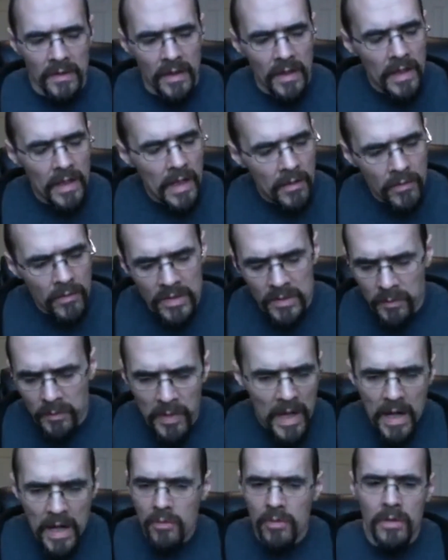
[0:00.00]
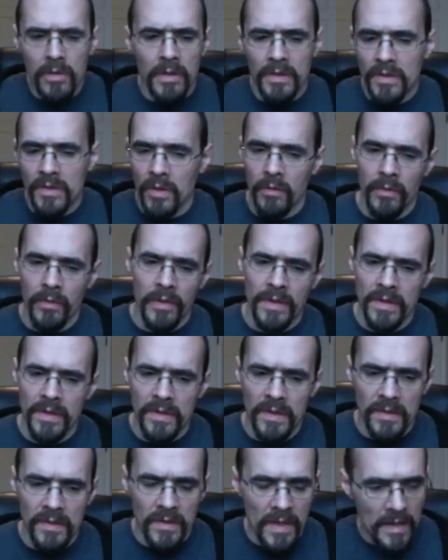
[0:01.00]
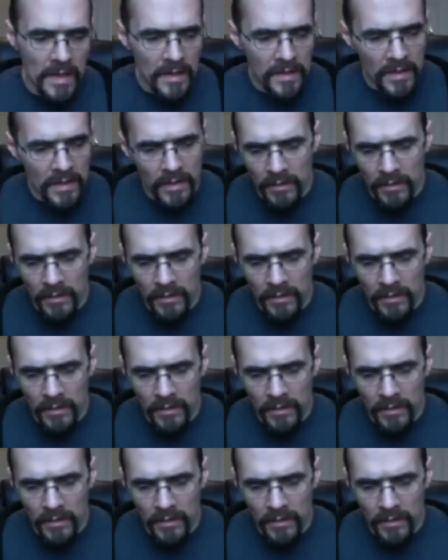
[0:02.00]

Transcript: and that I was powerless over this disease,